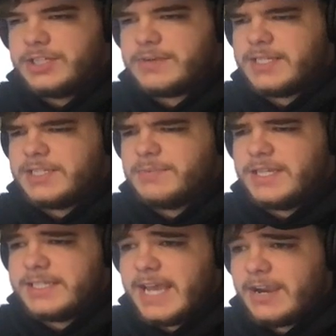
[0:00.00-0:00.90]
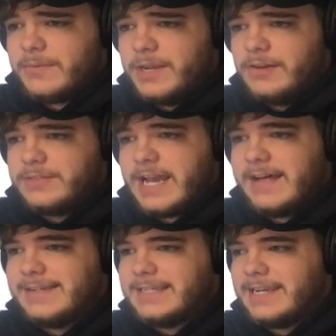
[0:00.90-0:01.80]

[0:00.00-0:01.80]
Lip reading: just because he's played Sacramento, Dallas,